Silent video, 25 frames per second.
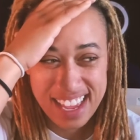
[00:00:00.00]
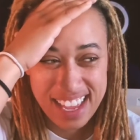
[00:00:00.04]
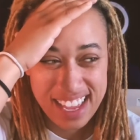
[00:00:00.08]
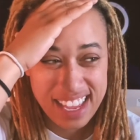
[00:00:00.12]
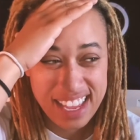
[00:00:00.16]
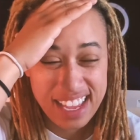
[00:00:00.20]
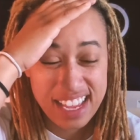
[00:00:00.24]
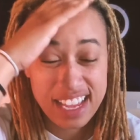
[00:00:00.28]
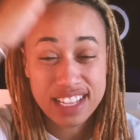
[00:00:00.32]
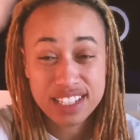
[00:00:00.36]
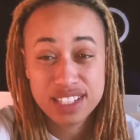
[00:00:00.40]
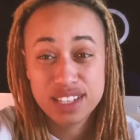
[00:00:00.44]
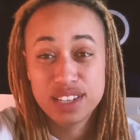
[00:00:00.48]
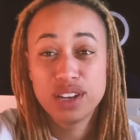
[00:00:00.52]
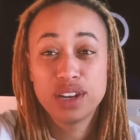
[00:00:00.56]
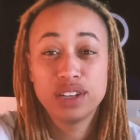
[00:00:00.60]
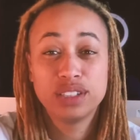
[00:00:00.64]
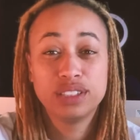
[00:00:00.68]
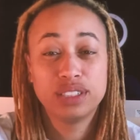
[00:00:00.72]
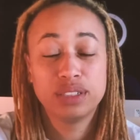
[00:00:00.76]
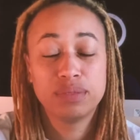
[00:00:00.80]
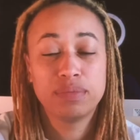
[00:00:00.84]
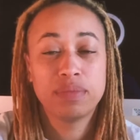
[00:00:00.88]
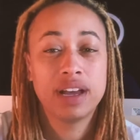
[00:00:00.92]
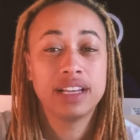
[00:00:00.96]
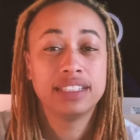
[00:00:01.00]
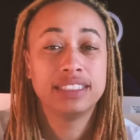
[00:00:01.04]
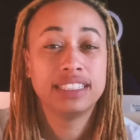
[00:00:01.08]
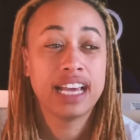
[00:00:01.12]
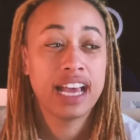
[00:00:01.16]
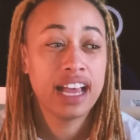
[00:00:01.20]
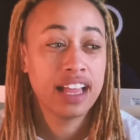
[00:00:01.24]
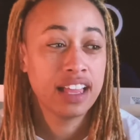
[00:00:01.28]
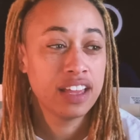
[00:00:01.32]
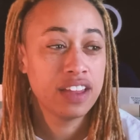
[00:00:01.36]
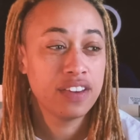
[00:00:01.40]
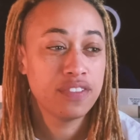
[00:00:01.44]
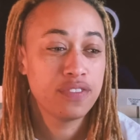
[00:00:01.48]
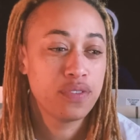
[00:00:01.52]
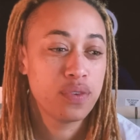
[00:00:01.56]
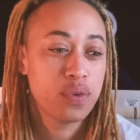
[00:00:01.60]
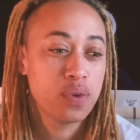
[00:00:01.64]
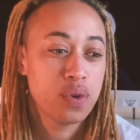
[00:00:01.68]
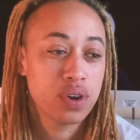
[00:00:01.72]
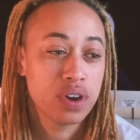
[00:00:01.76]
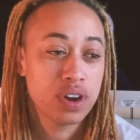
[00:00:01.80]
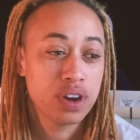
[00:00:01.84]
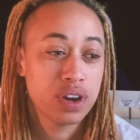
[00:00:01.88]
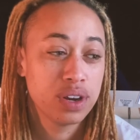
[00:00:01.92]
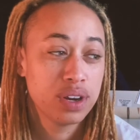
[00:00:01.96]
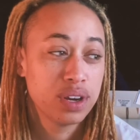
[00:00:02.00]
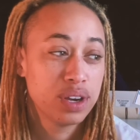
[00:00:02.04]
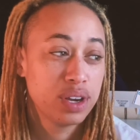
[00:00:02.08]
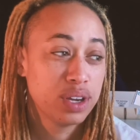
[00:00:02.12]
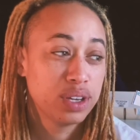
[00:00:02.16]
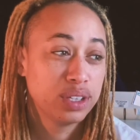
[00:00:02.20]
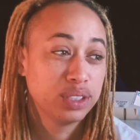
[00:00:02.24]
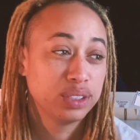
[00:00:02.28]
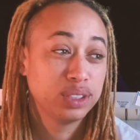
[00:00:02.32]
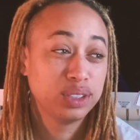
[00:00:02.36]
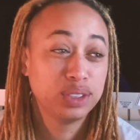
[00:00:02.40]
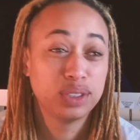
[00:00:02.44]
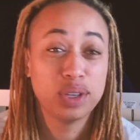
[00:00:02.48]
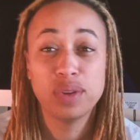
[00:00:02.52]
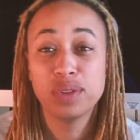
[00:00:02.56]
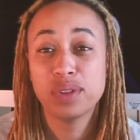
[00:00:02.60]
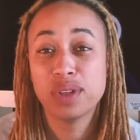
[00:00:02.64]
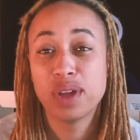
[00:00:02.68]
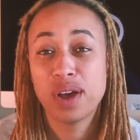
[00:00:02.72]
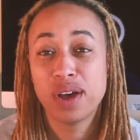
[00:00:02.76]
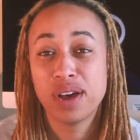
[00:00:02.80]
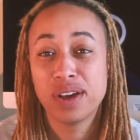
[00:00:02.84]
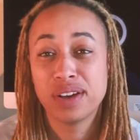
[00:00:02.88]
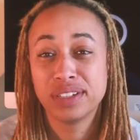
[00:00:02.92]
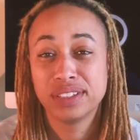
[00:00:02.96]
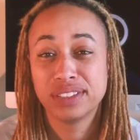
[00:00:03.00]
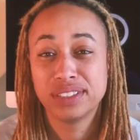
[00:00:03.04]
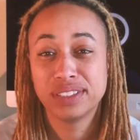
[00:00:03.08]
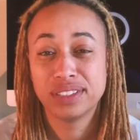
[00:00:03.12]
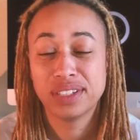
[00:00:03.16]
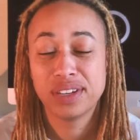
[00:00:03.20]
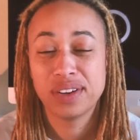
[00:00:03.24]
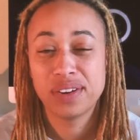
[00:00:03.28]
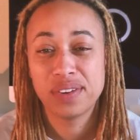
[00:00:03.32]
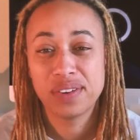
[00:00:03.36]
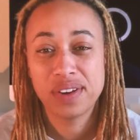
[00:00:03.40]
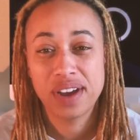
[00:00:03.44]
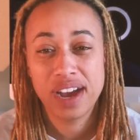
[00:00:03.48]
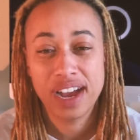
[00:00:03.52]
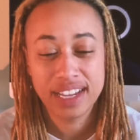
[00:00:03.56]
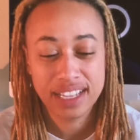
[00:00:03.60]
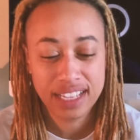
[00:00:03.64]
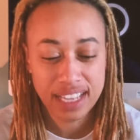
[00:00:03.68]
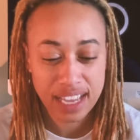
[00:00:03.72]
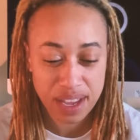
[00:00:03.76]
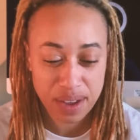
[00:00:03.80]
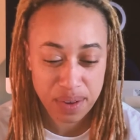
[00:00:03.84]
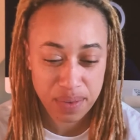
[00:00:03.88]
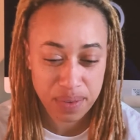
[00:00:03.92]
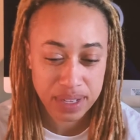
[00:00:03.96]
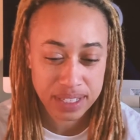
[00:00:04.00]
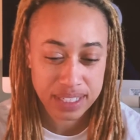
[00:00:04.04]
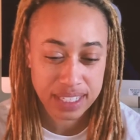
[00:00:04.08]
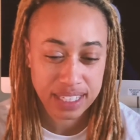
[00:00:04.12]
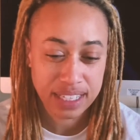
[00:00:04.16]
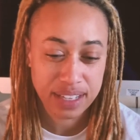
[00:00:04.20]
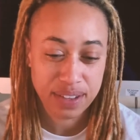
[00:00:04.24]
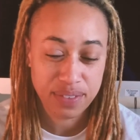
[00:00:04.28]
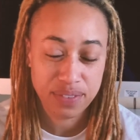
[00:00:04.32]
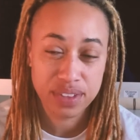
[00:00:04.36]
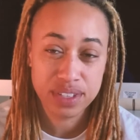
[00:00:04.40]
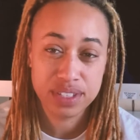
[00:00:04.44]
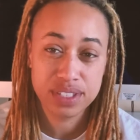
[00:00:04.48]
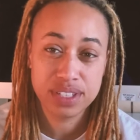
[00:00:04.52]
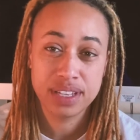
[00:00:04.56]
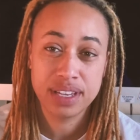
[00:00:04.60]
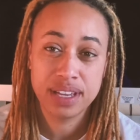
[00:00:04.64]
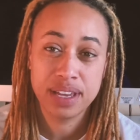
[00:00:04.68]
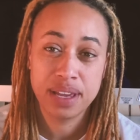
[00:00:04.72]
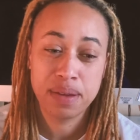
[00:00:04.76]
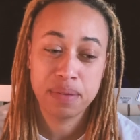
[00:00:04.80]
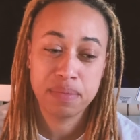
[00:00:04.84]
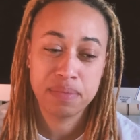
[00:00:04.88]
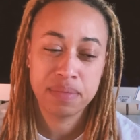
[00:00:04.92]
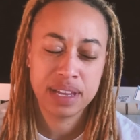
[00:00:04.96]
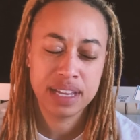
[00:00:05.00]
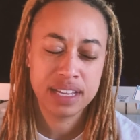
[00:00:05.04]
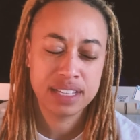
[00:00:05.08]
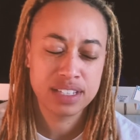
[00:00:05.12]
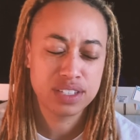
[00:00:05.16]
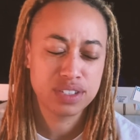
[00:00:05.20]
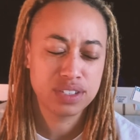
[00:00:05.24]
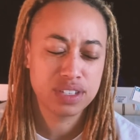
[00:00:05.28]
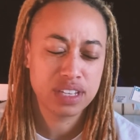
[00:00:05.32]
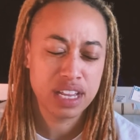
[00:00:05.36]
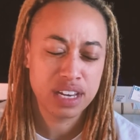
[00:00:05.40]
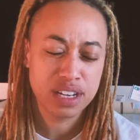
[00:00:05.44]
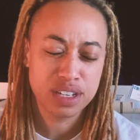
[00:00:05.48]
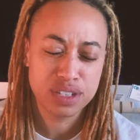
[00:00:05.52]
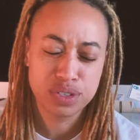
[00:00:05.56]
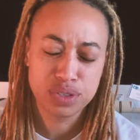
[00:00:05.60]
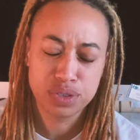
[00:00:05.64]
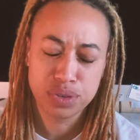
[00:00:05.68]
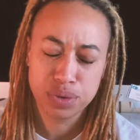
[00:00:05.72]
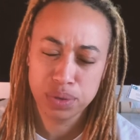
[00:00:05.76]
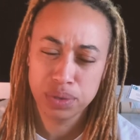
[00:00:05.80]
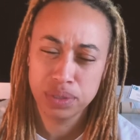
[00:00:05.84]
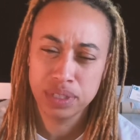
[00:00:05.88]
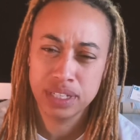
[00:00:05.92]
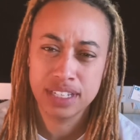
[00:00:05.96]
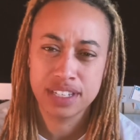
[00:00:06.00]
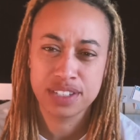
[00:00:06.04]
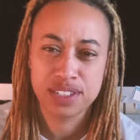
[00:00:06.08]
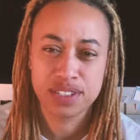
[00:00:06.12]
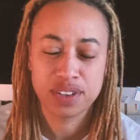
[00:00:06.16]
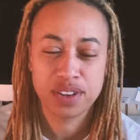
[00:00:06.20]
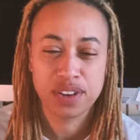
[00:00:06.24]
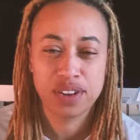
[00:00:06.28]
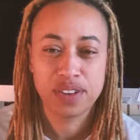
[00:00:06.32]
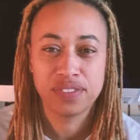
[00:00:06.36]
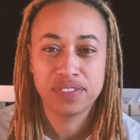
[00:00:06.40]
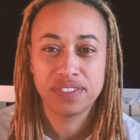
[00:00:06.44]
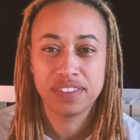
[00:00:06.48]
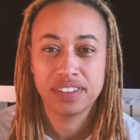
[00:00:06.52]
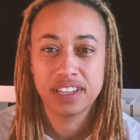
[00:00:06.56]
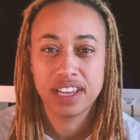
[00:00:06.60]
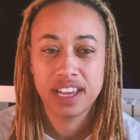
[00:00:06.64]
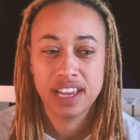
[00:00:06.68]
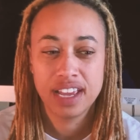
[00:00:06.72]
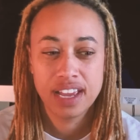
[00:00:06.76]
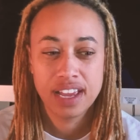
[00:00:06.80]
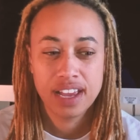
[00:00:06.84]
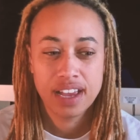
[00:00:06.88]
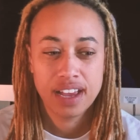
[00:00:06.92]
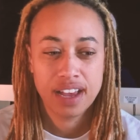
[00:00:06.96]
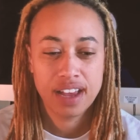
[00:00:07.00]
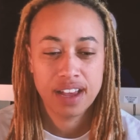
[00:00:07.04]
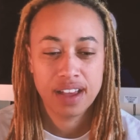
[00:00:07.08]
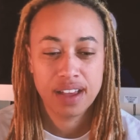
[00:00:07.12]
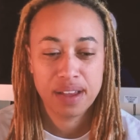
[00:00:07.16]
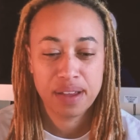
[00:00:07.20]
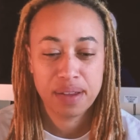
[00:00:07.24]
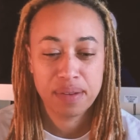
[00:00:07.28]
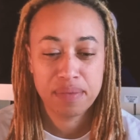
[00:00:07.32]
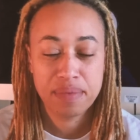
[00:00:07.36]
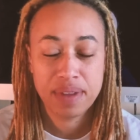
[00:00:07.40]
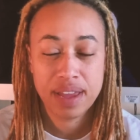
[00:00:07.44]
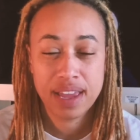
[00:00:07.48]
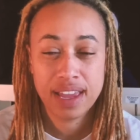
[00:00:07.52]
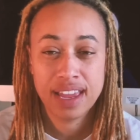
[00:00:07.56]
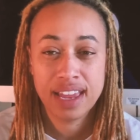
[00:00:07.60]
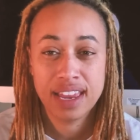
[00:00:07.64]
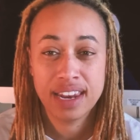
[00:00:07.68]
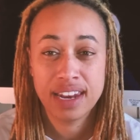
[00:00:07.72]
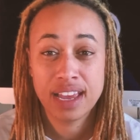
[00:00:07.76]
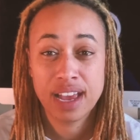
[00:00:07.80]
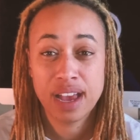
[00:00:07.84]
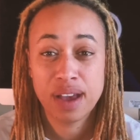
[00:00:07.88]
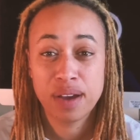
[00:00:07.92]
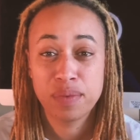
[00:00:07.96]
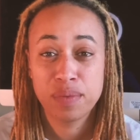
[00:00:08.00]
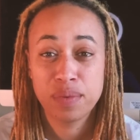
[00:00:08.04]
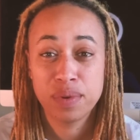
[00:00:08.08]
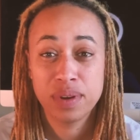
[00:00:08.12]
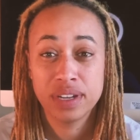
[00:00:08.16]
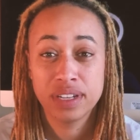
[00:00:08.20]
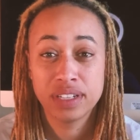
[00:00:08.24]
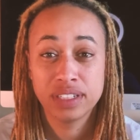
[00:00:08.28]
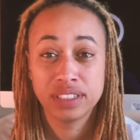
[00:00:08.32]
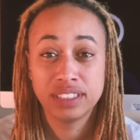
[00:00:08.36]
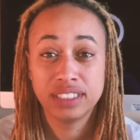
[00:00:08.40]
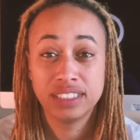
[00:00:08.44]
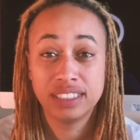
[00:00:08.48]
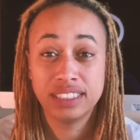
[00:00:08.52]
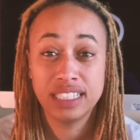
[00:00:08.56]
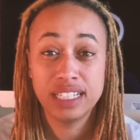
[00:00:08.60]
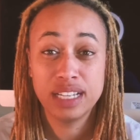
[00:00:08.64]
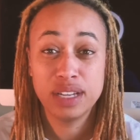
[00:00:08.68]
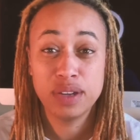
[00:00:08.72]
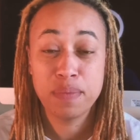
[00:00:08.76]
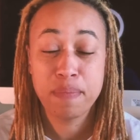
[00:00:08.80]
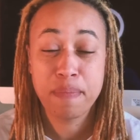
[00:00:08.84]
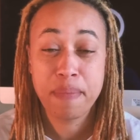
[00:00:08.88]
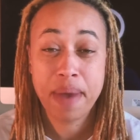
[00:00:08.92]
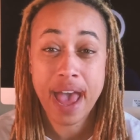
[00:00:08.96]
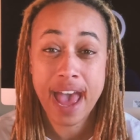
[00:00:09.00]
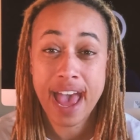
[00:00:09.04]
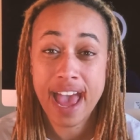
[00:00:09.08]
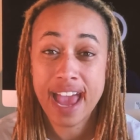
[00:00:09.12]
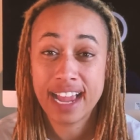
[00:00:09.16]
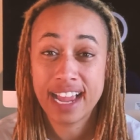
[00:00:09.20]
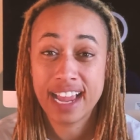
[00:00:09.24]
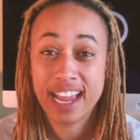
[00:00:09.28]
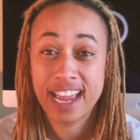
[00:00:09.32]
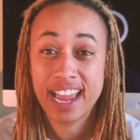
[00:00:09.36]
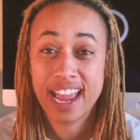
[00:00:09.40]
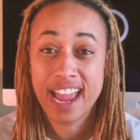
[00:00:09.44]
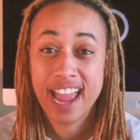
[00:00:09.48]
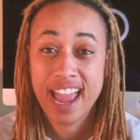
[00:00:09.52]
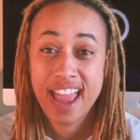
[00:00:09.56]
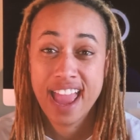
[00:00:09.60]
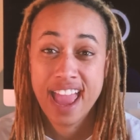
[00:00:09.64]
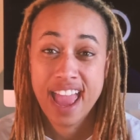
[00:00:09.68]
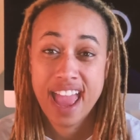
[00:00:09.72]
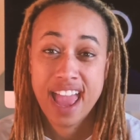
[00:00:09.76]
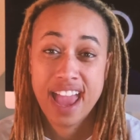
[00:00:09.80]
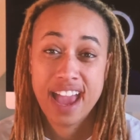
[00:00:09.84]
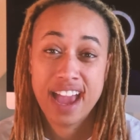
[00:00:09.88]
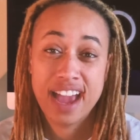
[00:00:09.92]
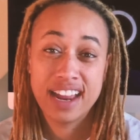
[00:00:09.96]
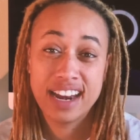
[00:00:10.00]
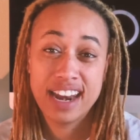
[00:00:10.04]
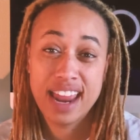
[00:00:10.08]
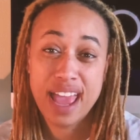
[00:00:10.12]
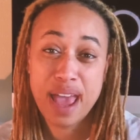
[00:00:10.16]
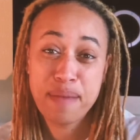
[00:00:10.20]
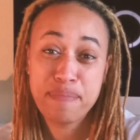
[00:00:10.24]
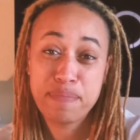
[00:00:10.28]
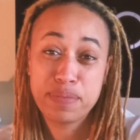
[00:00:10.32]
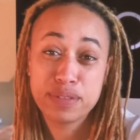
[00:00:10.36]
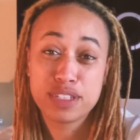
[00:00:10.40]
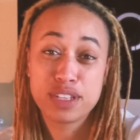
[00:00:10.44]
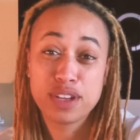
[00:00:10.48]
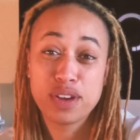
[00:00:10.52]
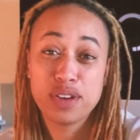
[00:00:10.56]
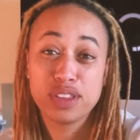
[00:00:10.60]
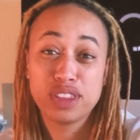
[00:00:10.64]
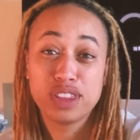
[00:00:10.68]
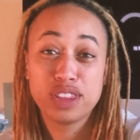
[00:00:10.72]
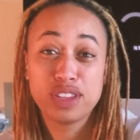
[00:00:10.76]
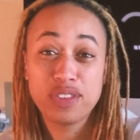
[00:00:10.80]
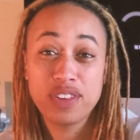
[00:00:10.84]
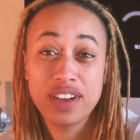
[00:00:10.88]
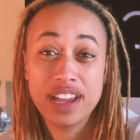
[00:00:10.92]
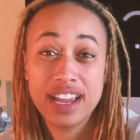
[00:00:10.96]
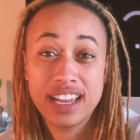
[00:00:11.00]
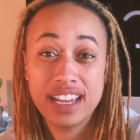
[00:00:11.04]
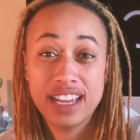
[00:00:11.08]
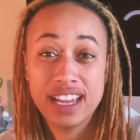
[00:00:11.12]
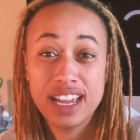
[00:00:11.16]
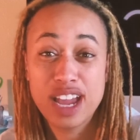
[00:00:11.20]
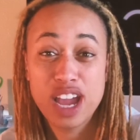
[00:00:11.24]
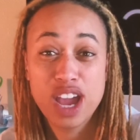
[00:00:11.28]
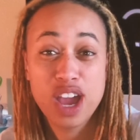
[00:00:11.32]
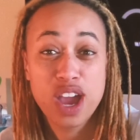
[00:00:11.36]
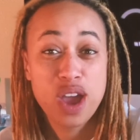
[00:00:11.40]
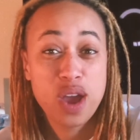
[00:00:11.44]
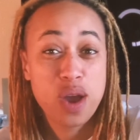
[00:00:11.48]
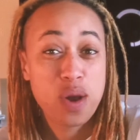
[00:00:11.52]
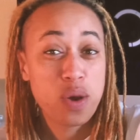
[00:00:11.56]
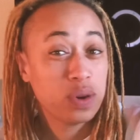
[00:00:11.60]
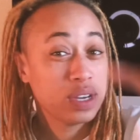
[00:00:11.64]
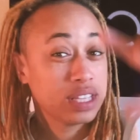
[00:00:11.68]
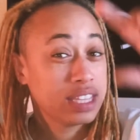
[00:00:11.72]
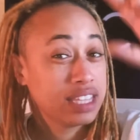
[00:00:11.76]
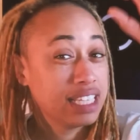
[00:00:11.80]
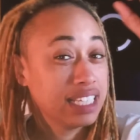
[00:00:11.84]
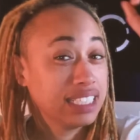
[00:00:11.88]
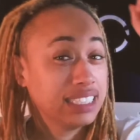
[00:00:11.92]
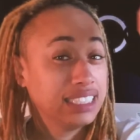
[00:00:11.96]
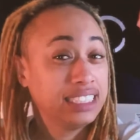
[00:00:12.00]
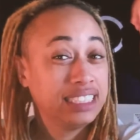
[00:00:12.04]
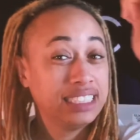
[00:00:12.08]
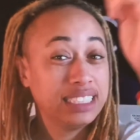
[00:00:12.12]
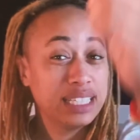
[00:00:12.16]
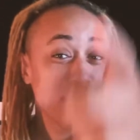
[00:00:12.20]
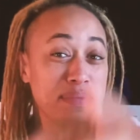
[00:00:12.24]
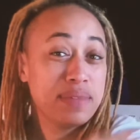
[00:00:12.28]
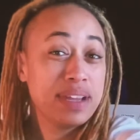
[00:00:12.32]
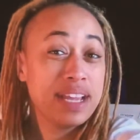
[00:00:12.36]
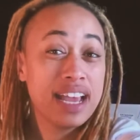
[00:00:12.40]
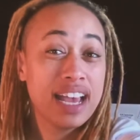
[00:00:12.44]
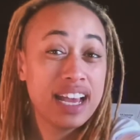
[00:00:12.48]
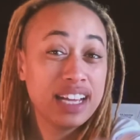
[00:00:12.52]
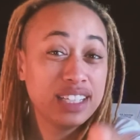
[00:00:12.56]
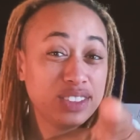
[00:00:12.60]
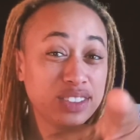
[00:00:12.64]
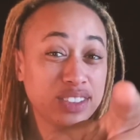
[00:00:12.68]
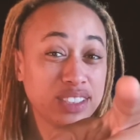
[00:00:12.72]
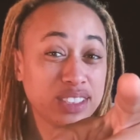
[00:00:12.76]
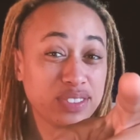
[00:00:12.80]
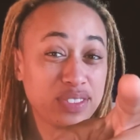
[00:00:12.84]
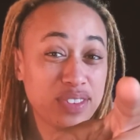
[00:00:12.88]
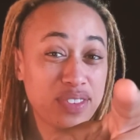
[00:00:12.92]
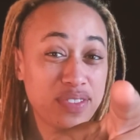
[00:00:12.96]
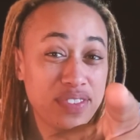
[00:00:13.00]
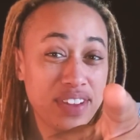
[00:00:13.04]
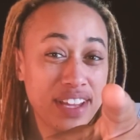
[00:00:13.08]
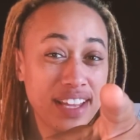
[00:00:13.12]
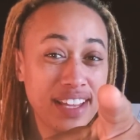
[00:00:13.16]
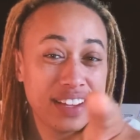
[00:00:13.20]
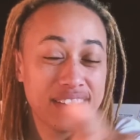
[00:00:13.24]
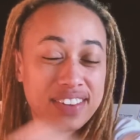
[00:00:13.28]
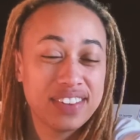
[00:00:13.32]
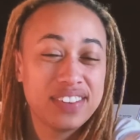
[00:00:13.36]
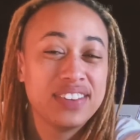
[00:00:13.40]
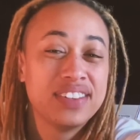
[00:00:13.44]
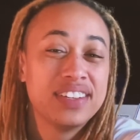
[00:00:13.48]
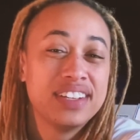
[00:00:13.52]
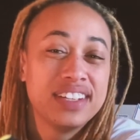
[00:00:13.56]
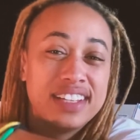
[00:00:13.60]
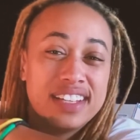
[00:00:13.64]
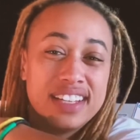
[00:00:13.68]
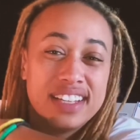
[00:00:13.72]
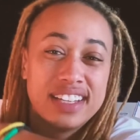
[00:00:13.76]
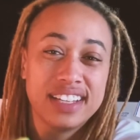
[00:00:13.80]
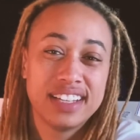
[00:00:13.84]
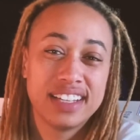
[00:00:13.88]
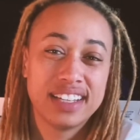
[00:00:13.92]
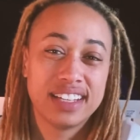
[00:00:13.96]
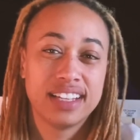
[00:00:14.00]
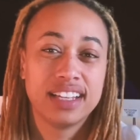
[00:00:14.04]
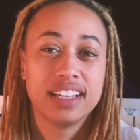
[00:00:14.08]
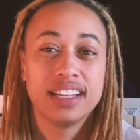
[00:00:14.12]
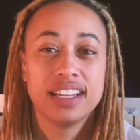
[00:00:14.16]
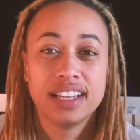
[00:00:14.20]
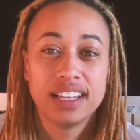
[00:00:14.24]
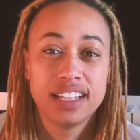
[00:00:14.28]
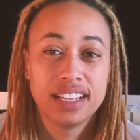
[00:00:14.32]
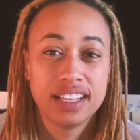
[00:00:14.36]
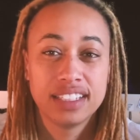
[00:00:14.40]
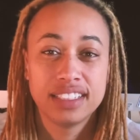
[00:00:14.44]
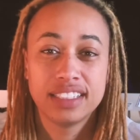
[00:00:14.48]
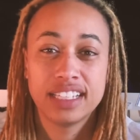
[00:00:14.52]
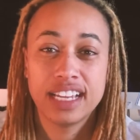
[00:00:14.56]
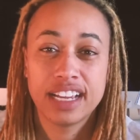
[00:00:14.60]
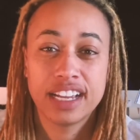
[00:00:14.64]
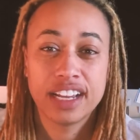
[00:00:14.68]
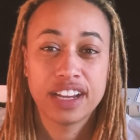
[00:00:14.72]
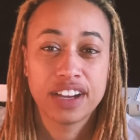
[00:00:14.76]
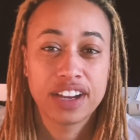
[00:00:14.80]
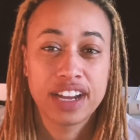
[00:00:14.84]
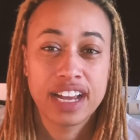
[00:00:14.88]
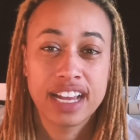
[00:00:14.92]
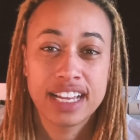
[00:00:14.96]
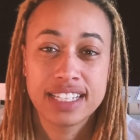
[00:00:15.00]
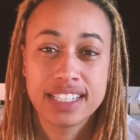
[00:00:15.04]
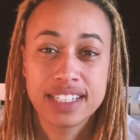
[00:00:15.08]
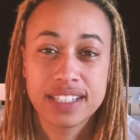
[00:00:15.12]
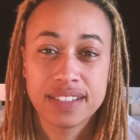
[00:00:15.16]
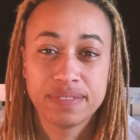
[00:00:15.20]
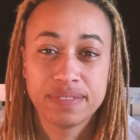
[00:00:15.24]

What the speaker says: he has nurtured my talent for so long. So I can't wait to give this to him. It is truly deserved. And I will see you back in episode 3 with the Jimi Hendrix reveal. Take care, guys.